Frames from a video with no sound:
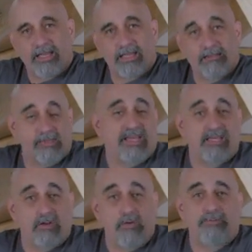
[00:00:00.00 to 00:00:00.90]
and make
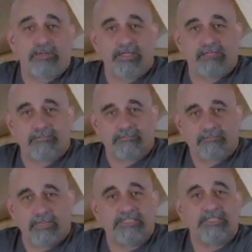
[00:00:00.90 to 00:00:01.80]
it hopefully
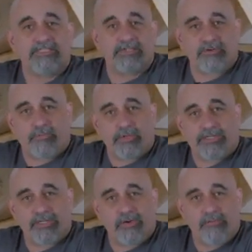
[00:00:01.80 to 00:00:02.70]
much easier for you
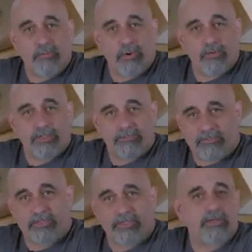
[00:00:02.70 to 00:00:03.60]
to go forward
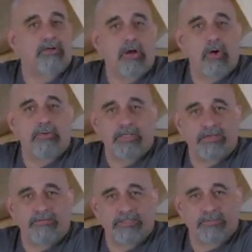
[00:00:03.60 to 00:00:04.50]
for your own
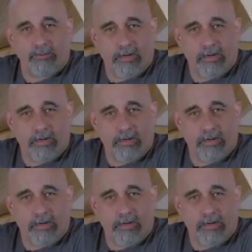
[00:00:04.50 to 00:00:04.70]
individual